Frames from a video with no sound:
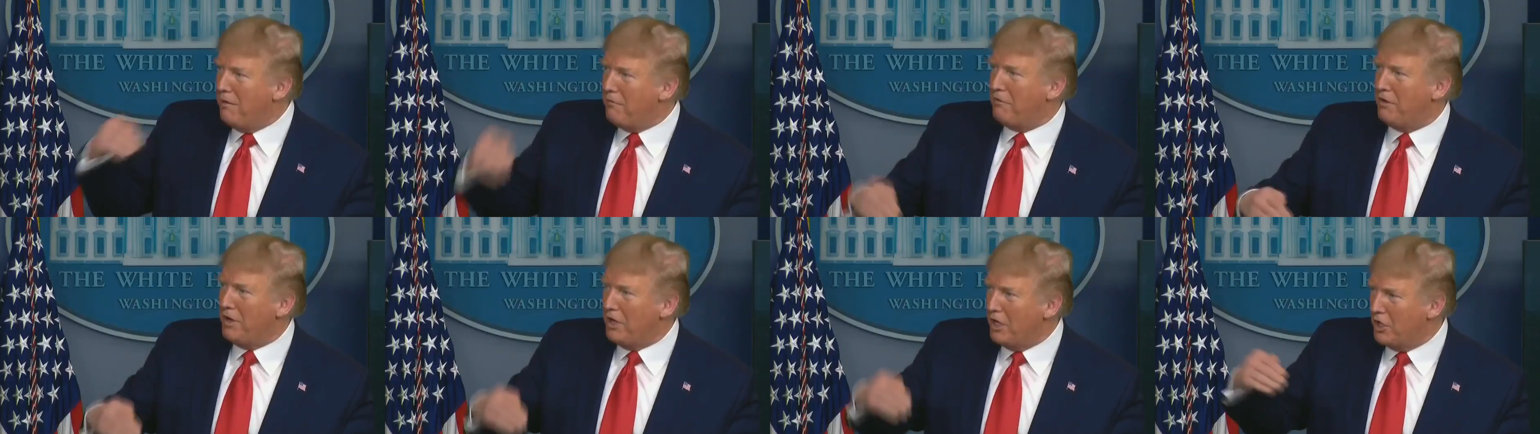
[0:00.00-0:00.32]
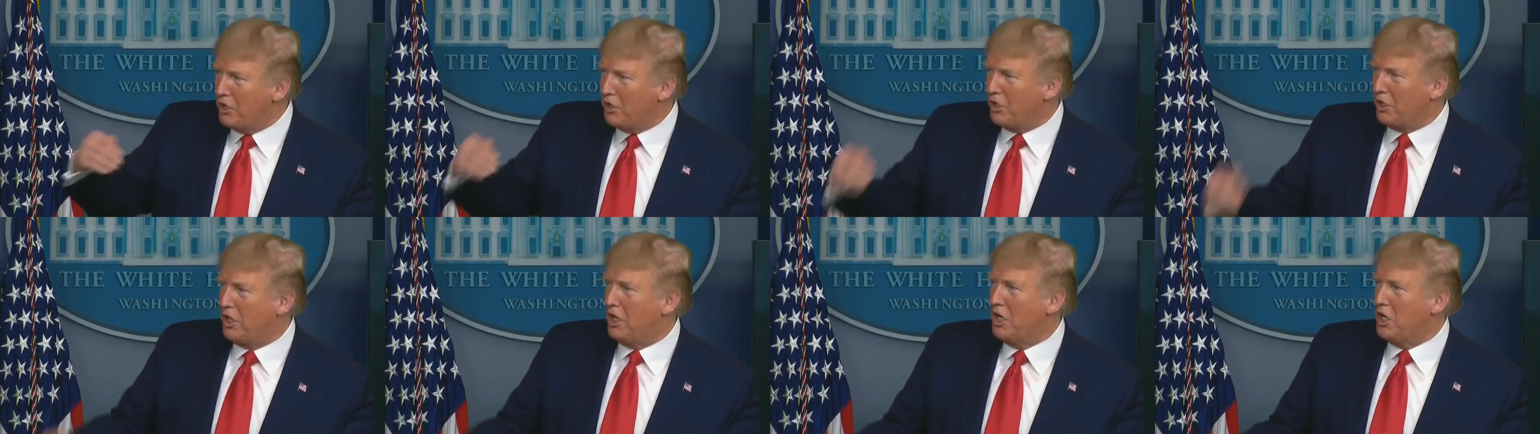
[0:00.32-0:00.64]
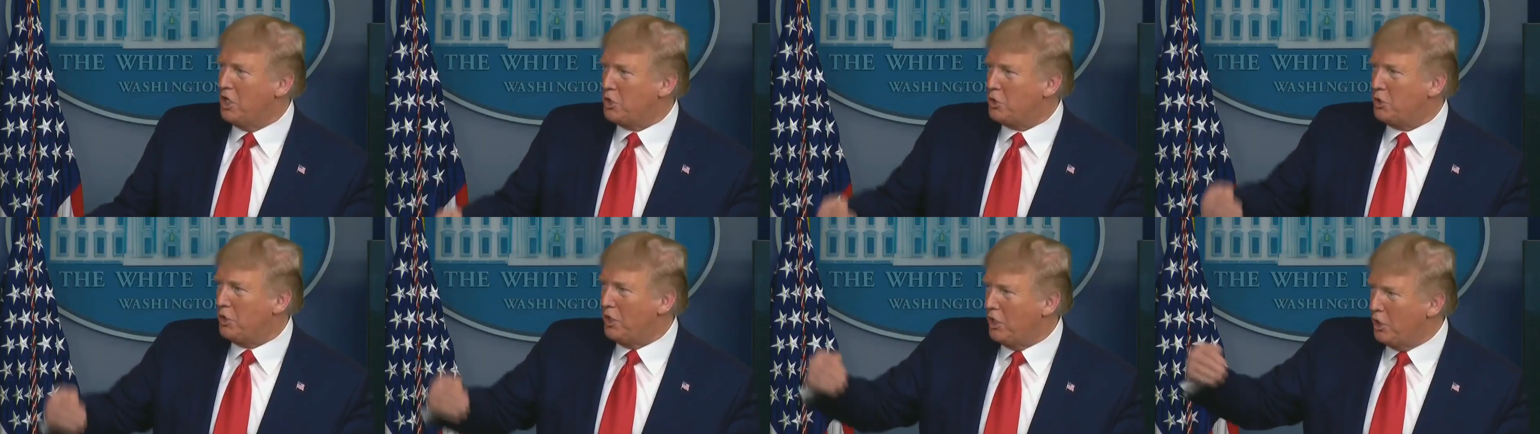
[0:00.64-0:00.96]
every other
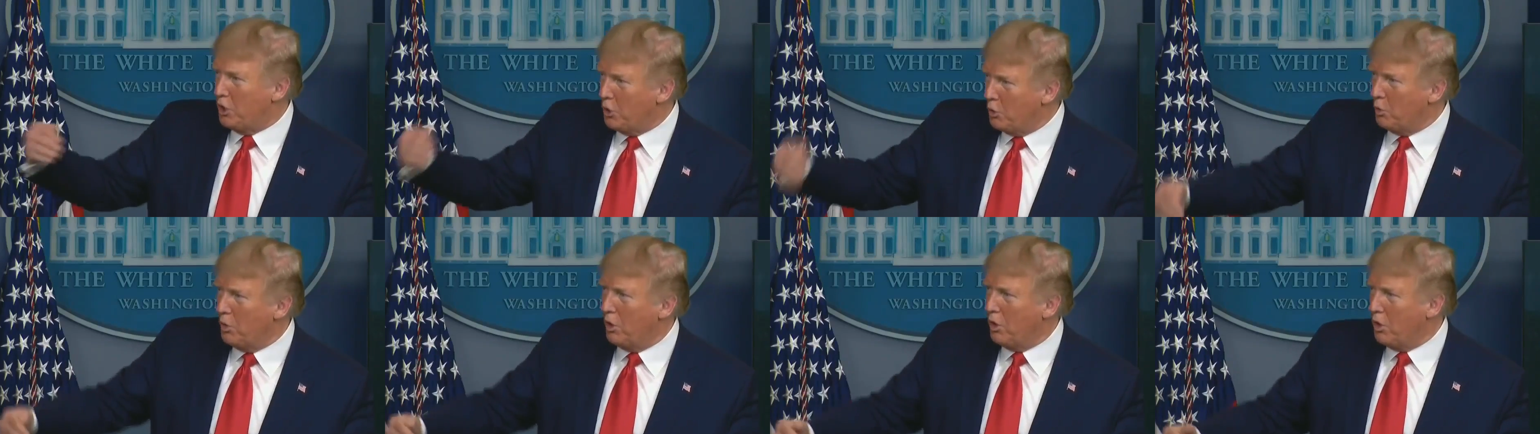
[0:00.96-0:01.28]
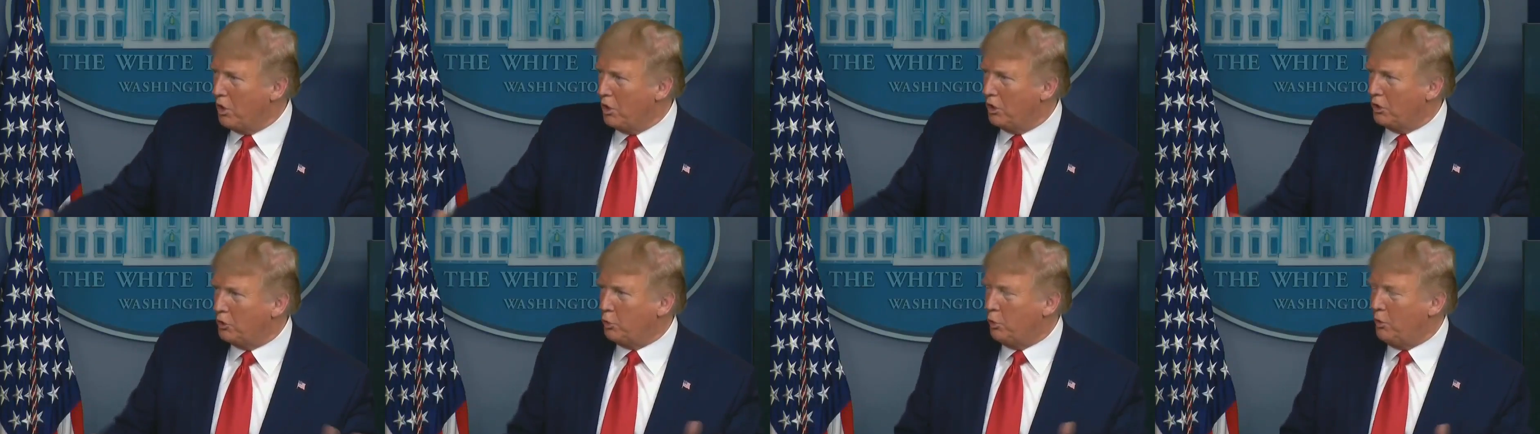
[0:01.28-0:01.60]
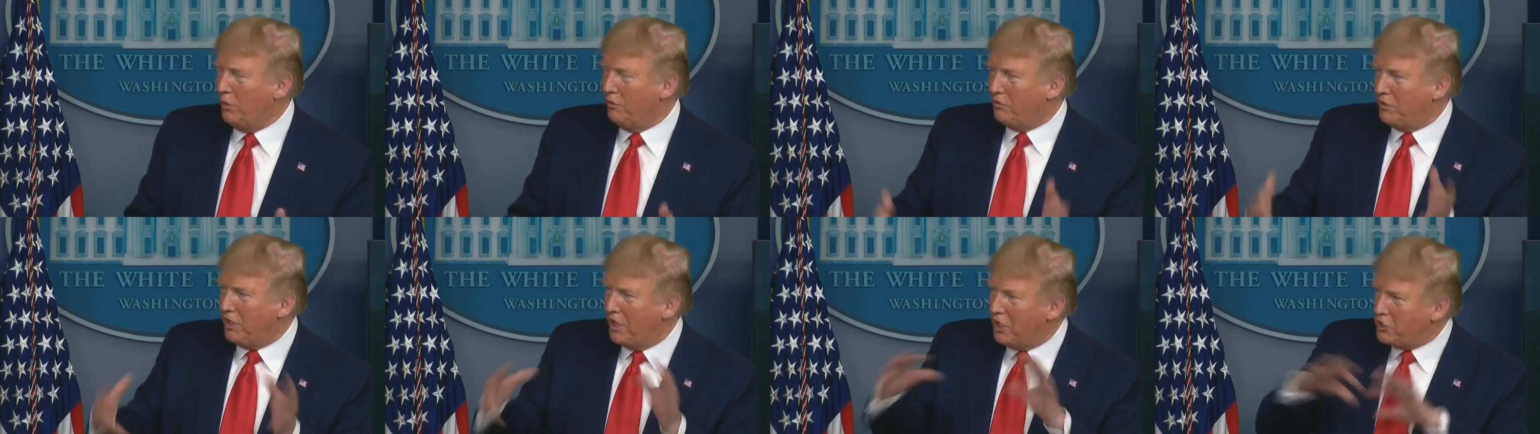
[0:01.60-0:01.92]
country in the world,
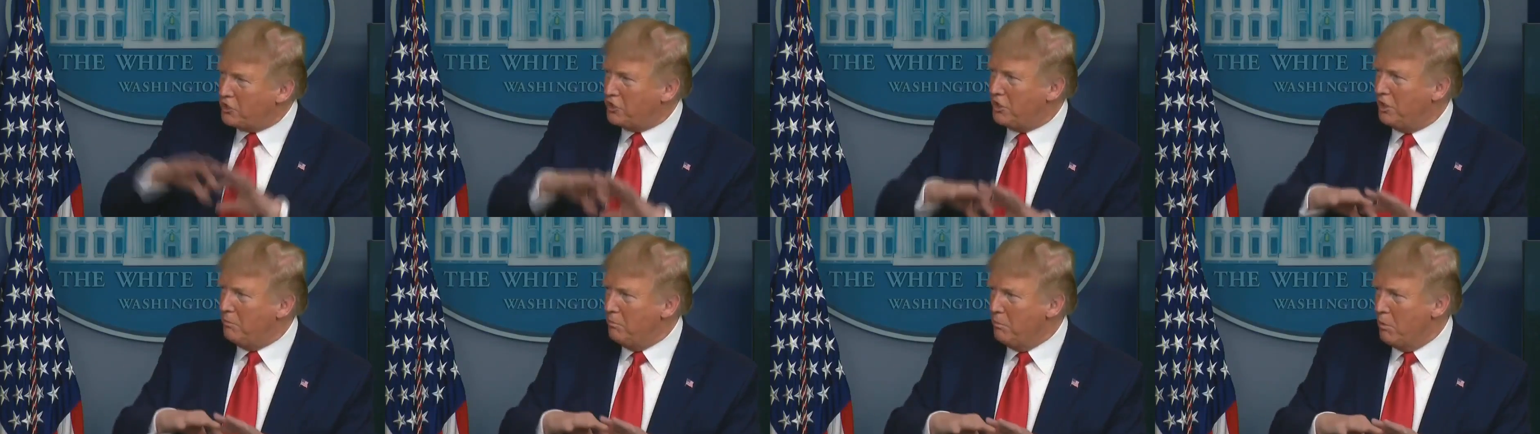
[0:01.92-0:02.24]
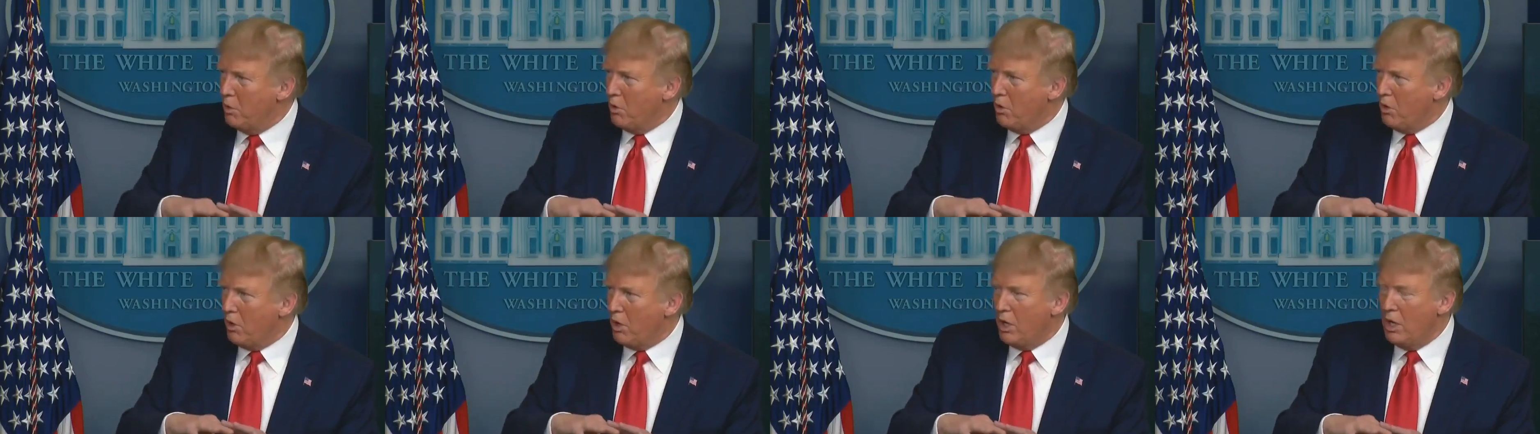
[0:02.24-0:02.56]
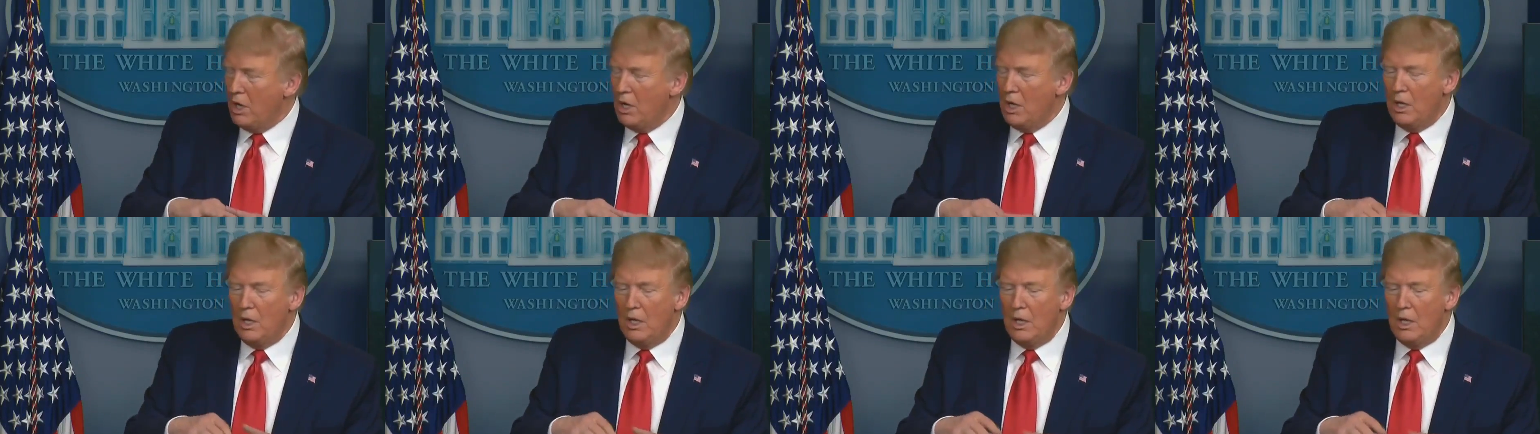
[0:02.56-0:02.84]
we've tested more.